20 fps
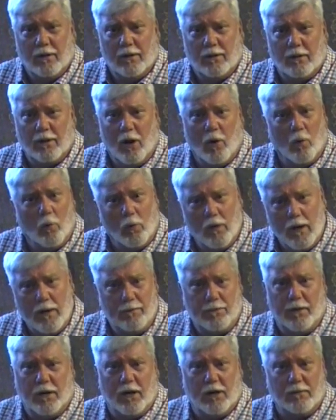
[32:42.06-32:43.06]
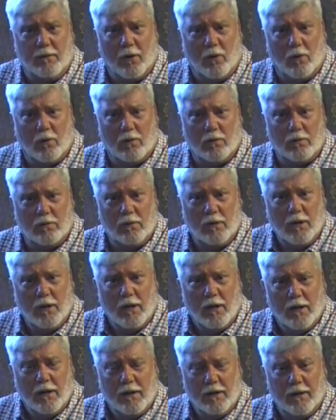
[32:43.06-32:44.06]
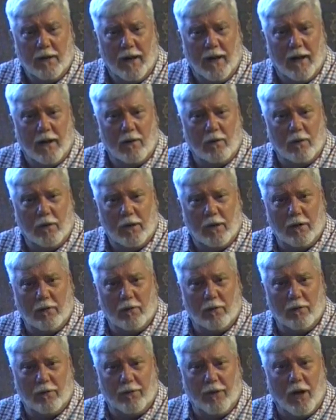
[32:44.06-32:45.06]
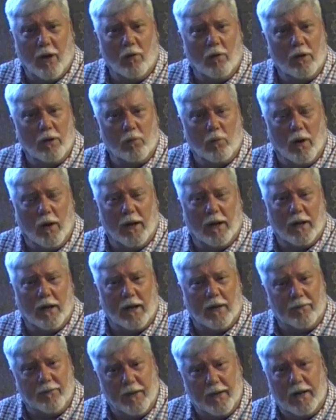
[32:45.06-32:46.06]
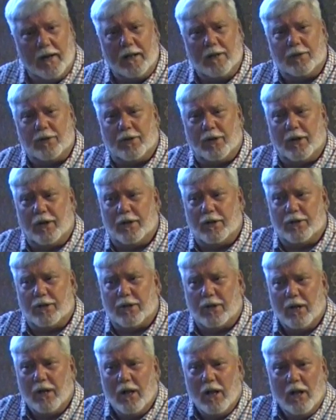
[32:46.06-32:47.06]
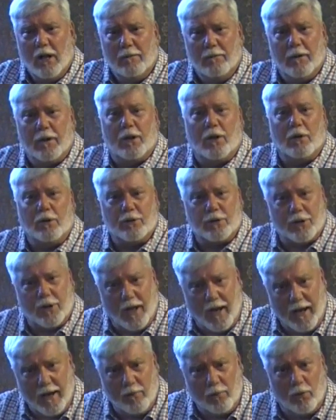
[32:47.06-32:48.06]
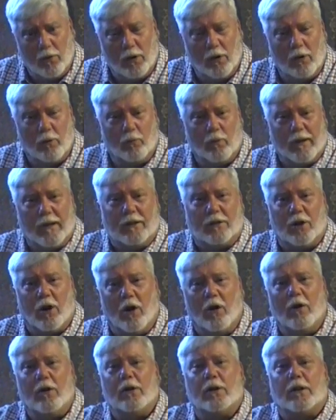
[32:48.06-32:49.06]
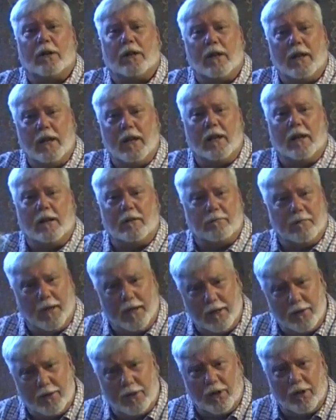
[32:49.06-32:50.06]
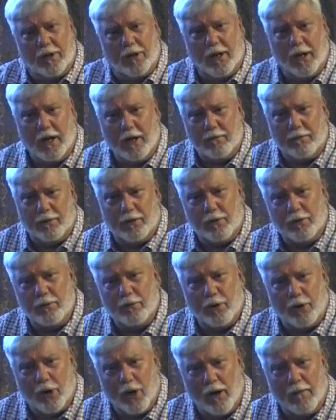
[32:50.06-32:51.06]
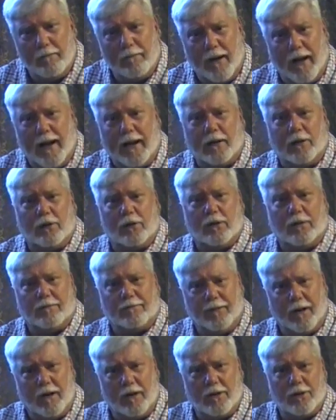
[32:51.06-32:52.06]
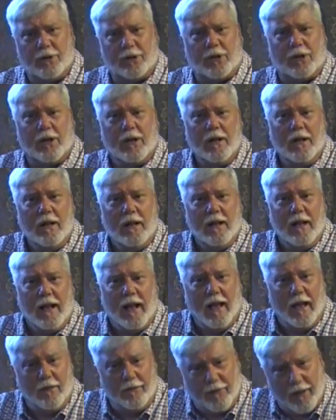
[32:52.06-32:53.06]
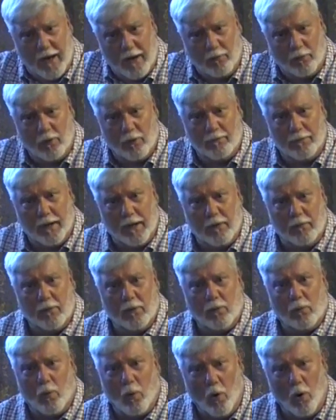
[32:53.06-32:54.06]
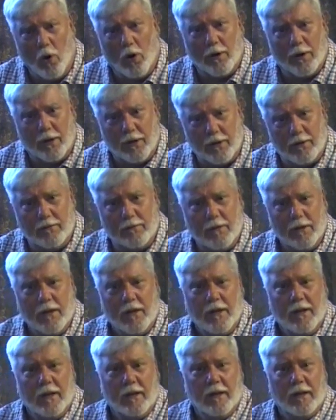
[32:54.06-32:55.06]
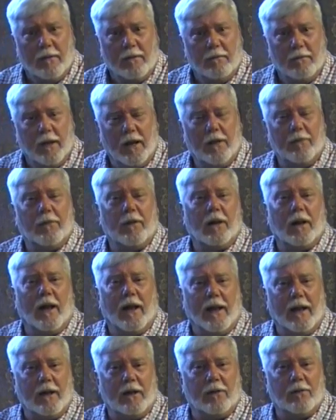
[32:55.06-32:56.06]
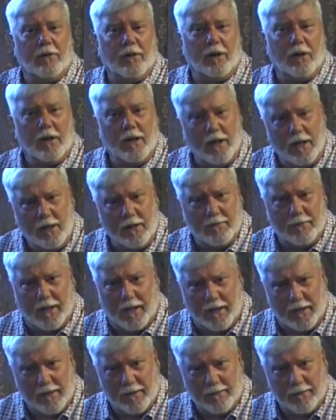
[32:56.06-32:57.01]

Don't weep anymore. Now, the only way, and then he says, because they will return again, means in the Hebrew to come back to the first, and they will be rewarded in the land of their enemy.